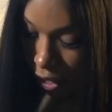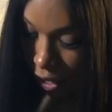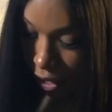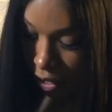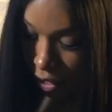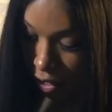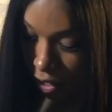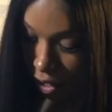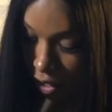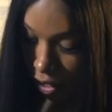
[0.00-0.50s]

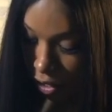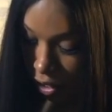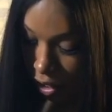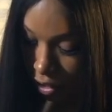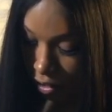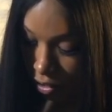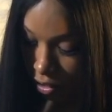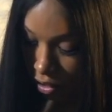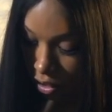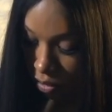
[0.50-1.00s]
and here
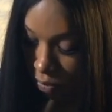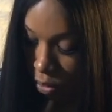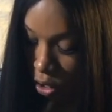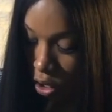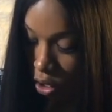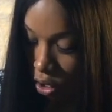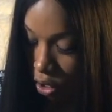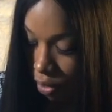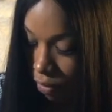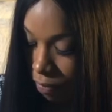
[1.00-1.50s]
is the
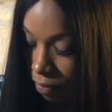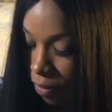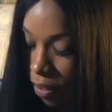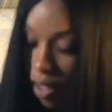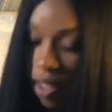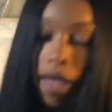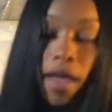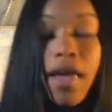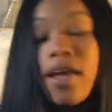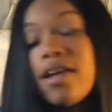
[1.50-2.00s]
small.
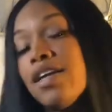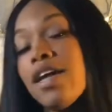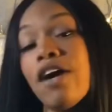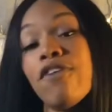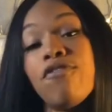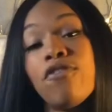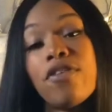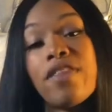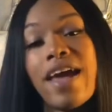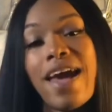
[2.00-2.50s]
Now
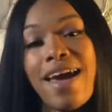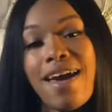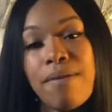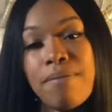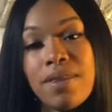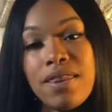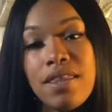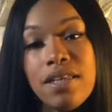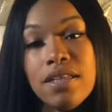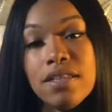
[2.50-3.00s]
for the
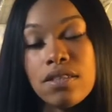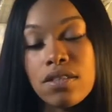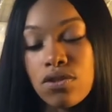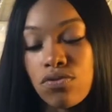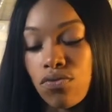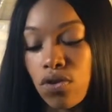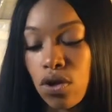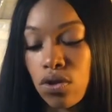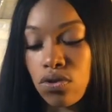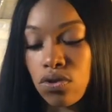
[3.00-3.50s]
amethyst, the
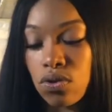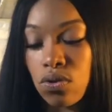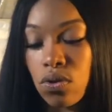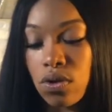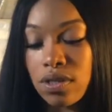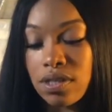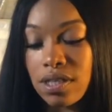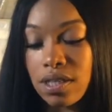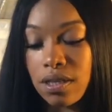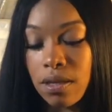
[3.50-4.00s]
rose
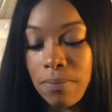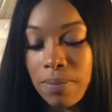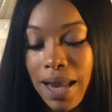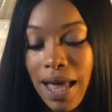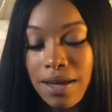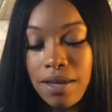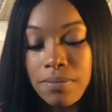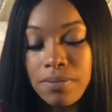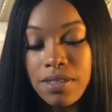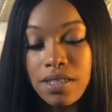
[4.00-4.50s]
quartz, and the
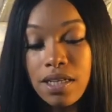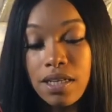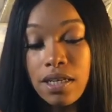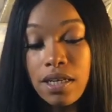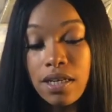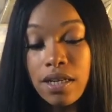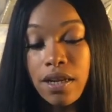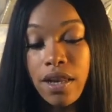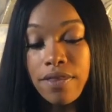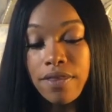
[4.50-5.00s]
Black
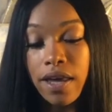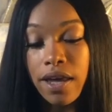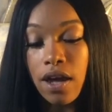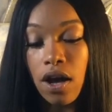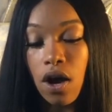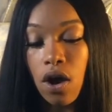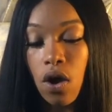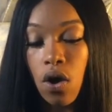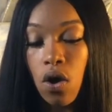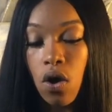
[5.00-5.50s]
Obsidian, they
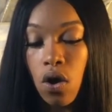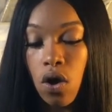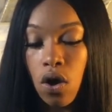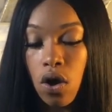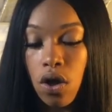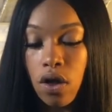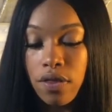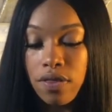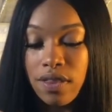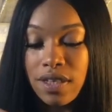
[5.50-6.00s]
are
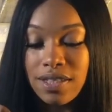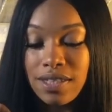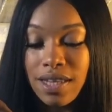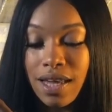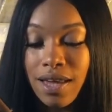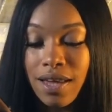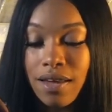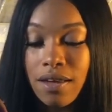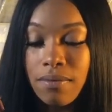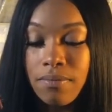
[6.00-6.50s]
all the
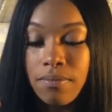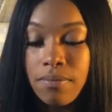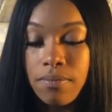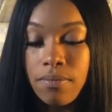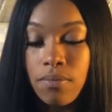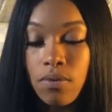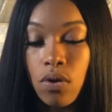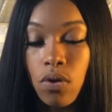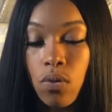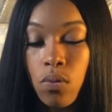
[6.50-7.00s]
same
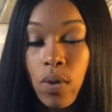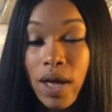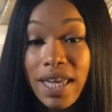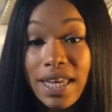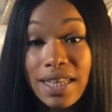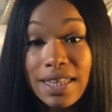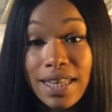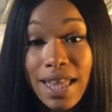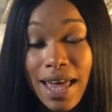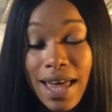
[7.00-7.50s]

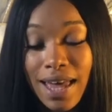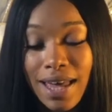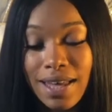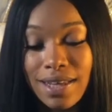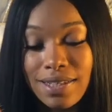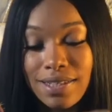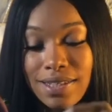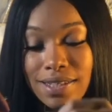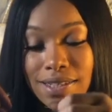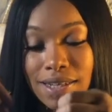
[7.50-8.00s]
weight
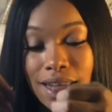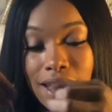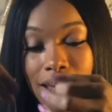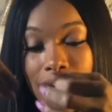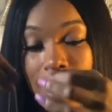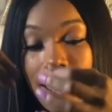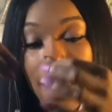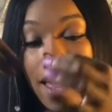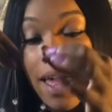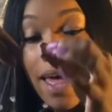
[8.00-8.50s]
class
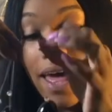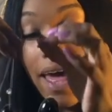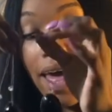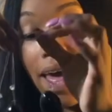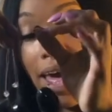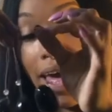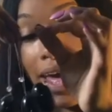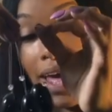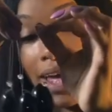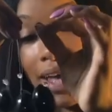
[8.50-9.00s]

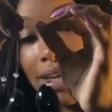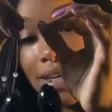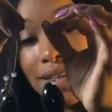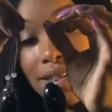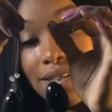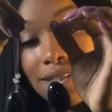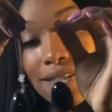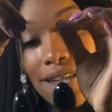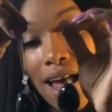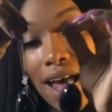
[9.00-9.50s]
and
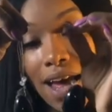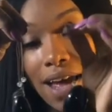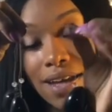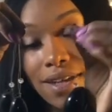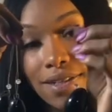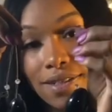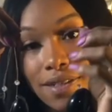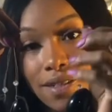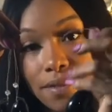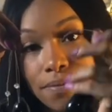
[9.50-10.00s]

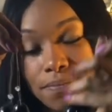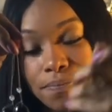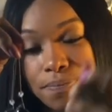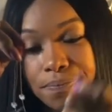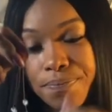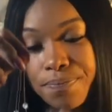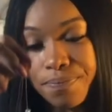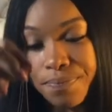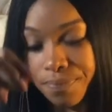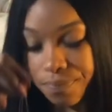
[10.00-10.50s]
size.
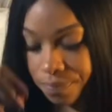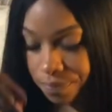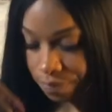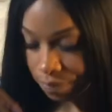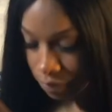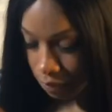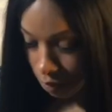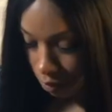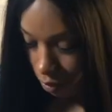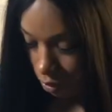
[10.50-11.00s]

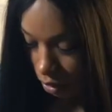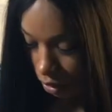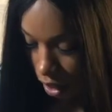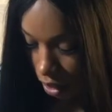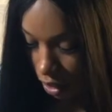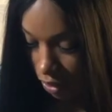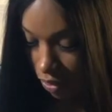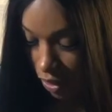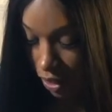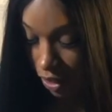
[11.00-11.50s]

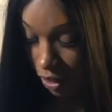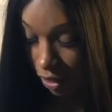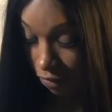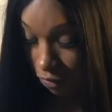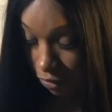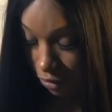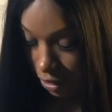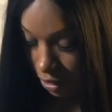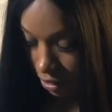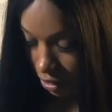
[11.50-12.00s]
The
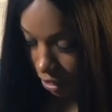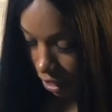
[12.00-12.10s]
difference